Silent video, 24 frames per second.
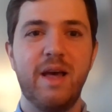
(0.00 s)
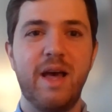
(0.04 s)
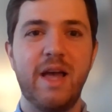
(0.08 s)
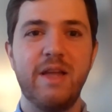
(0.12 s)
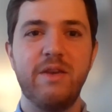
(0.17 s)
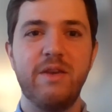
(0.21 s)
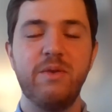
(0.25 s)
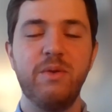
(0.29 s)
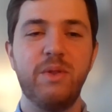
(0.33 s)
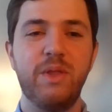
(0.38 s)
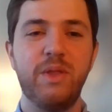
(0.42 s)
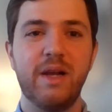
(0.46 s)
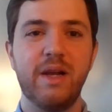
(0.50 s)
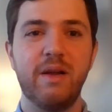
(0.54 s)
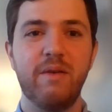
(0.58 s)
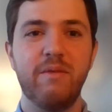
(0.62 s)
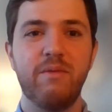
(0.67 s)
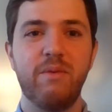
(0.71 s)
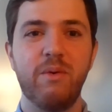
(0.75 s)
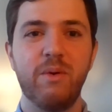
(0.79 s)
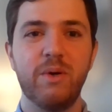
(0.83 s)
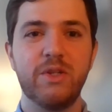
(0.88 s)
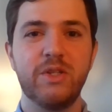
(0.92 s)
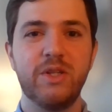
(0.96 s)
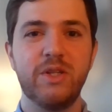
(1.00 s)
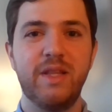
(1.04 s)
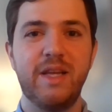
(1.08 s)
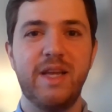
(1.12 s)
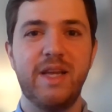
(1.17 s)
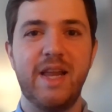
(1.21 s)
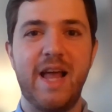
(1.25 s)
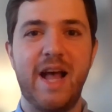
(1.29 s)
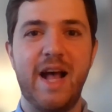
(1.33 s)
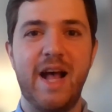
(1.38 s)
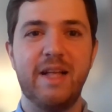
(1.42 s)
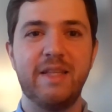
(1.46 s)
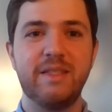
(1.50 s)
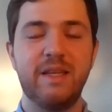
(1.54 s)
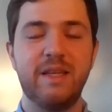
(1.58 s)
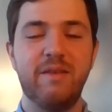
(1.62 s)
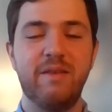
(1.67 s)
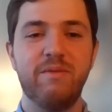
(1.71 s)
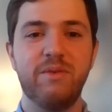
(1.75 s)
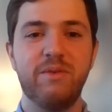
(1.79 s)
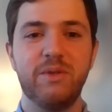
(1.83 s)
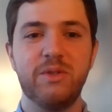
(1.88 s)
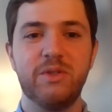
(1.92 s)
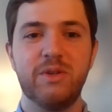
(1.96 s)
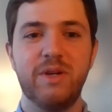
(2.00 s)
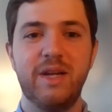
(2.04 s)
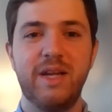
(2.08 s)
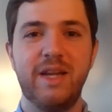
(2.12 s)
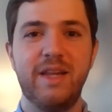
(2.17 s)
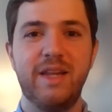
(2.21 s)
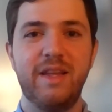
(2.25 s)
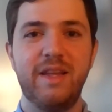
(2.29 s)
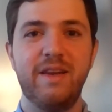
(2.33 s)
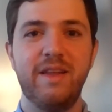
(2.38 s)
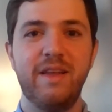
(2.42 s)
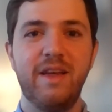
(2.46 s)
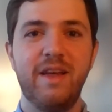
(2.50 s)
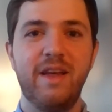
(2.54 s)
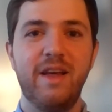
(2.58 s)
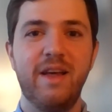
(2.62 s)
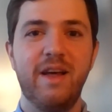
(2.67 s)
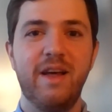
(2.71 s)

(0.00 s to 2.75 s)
I do think, unfortunately, it has infiltrated